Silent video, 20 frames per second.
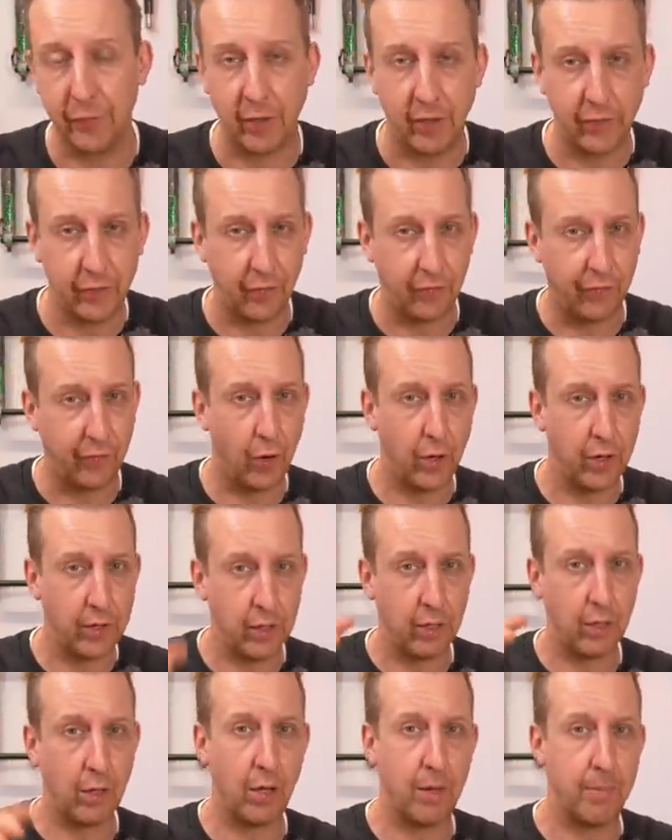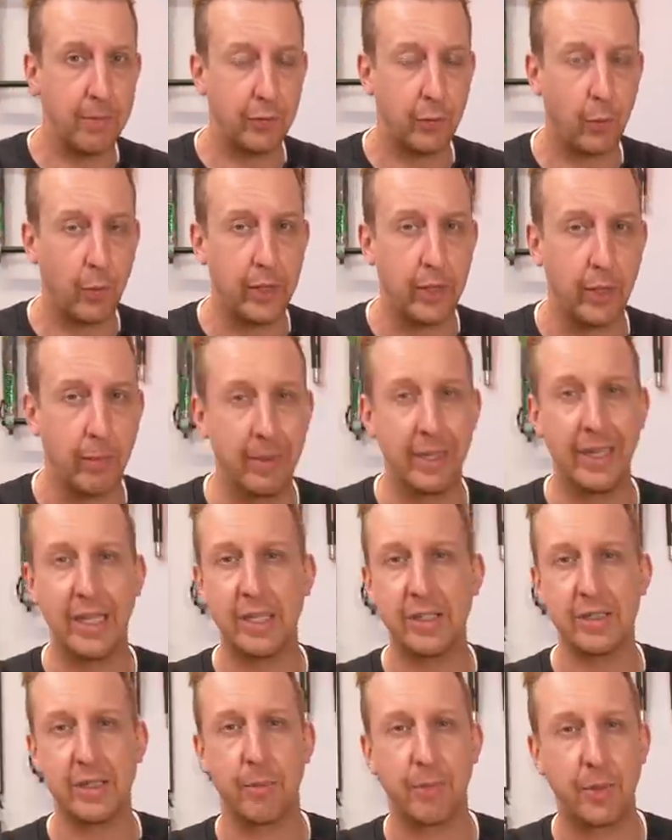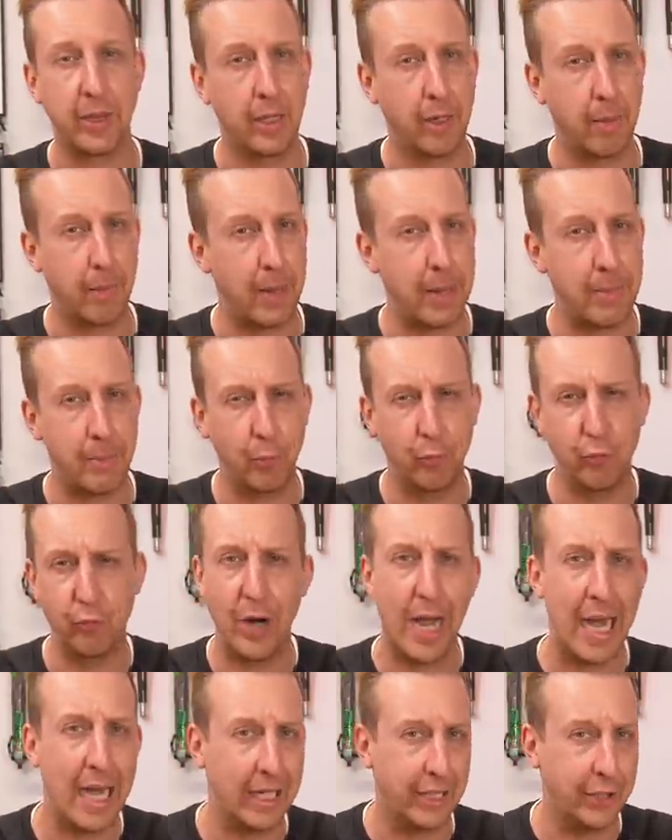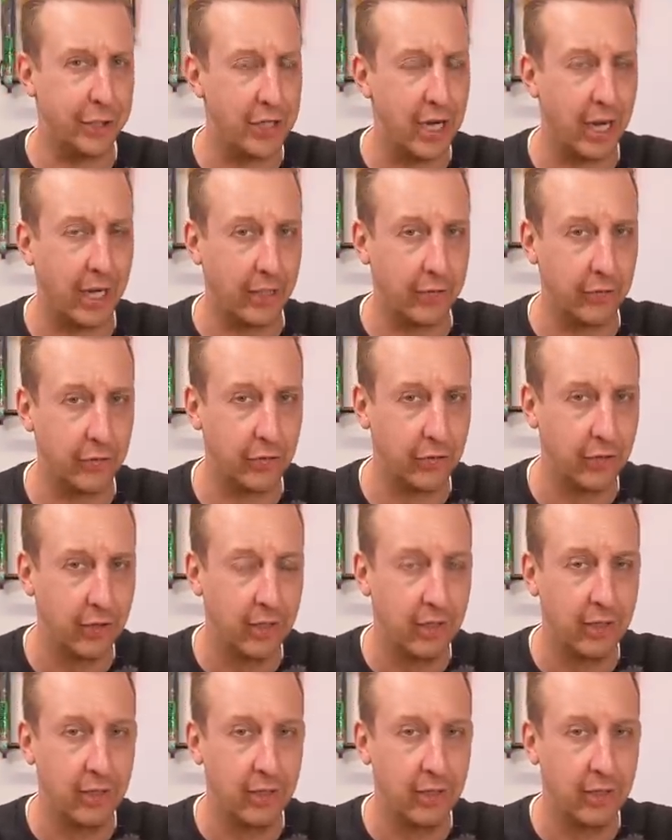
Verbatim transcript: So there's a fine line between them, and it is something that people rarely change